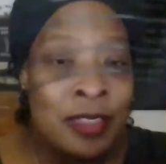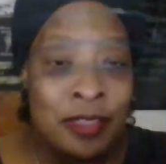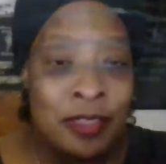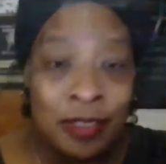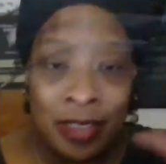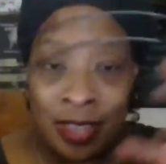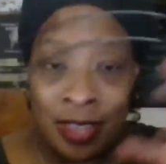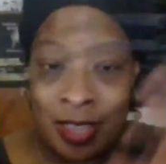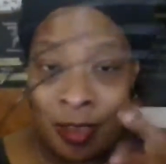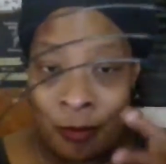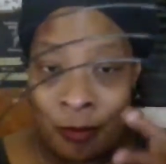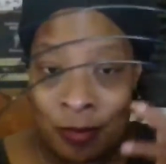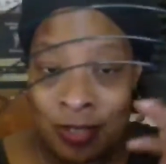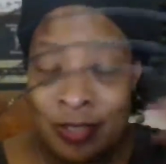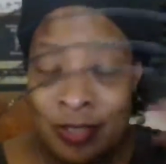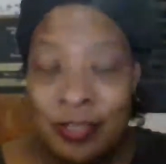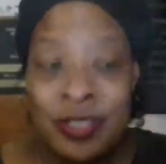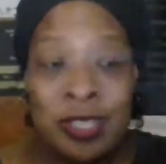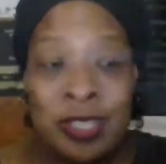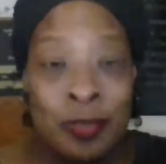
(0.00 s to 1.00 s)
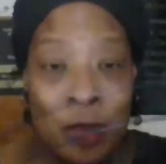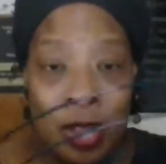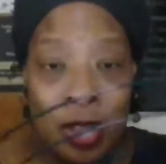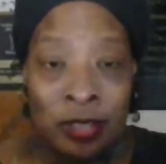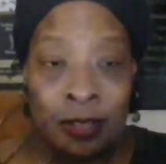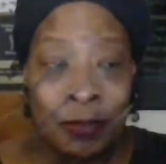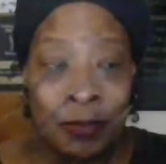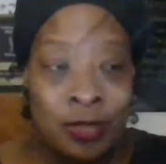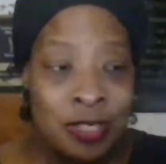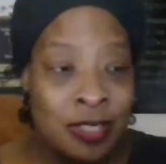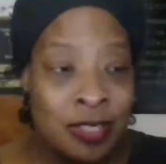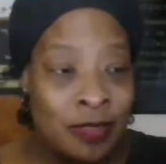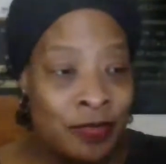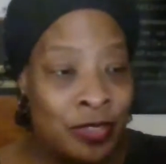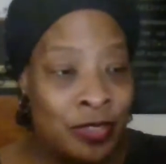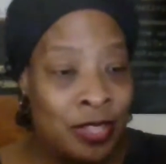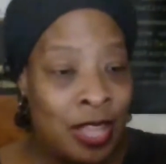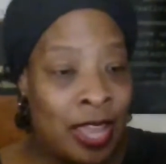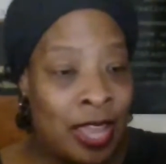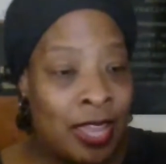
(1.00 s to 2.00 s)
You could get one of the smaller ones
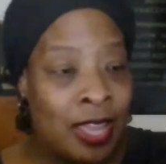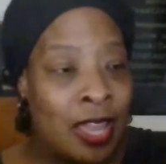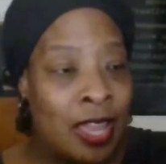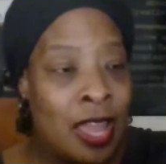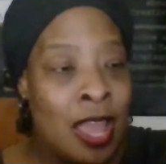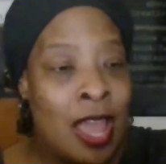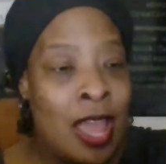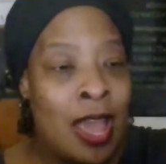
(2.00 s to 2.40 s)
if you like.